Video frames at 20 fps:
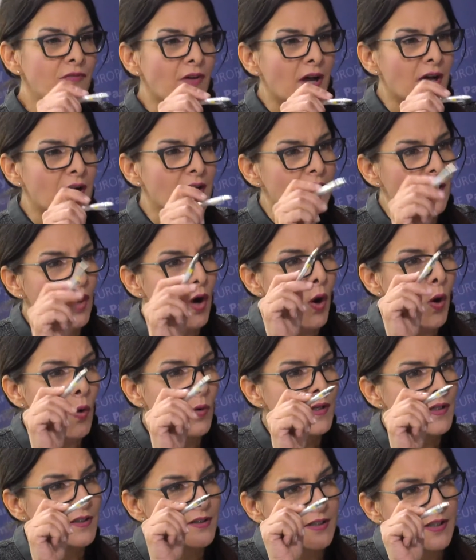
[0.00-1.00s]
Wach,
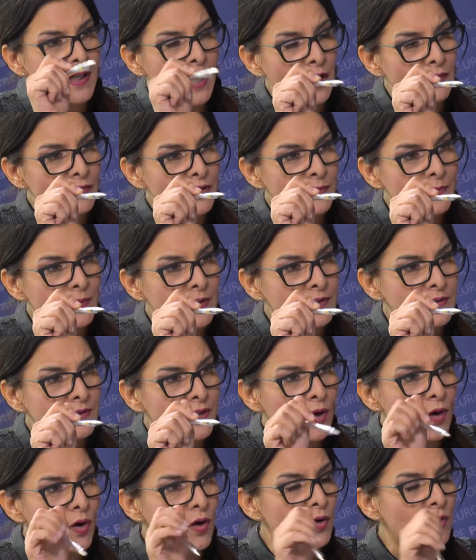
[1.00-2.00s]
only the government,
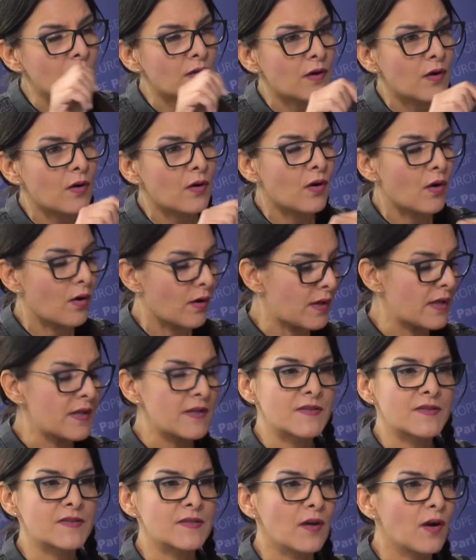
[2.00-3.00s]
or
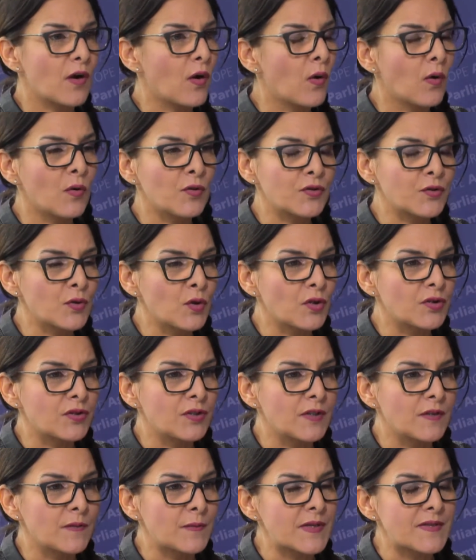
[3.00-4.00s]
it's also
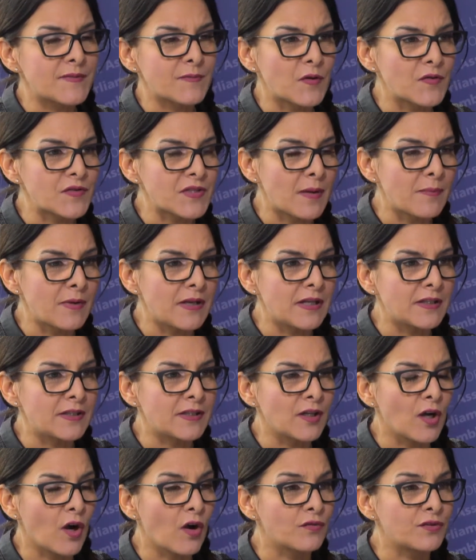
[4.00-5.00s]
the
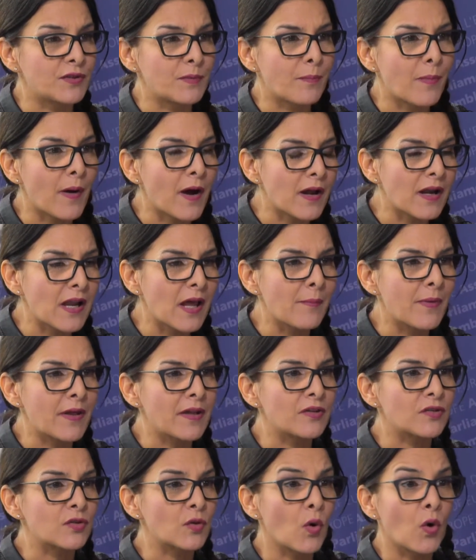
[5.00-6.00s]
responsibility of the
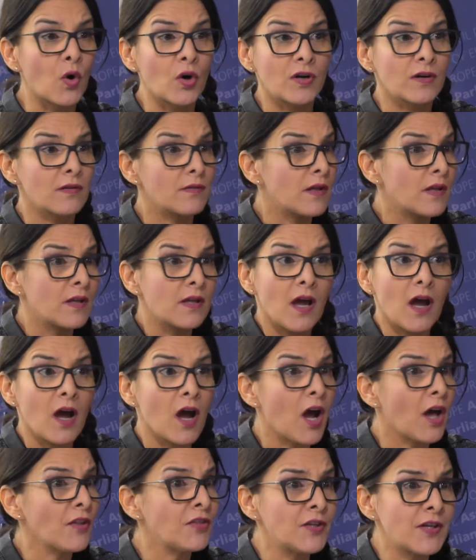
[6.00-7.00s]
parliament or
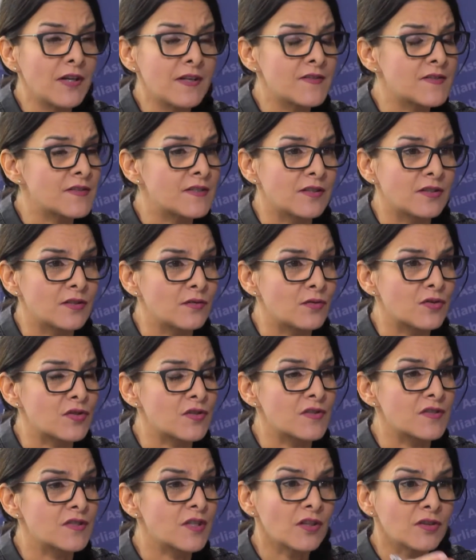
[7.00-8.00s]
other
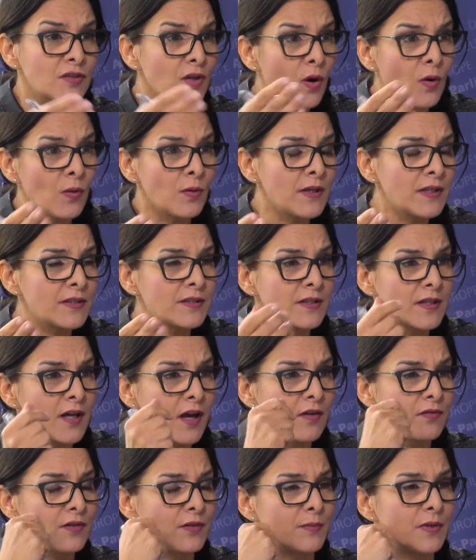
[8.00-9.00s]
institutions, not only the
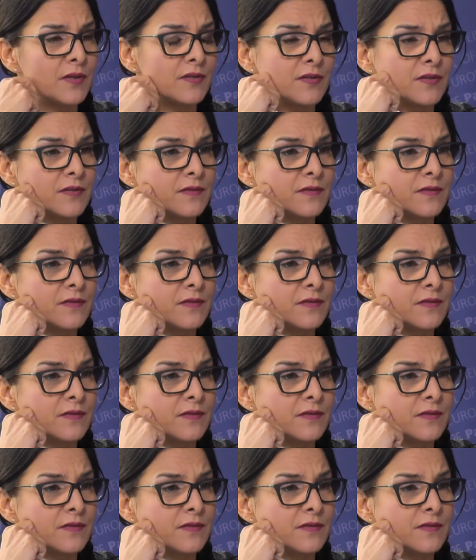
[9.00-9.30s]
government?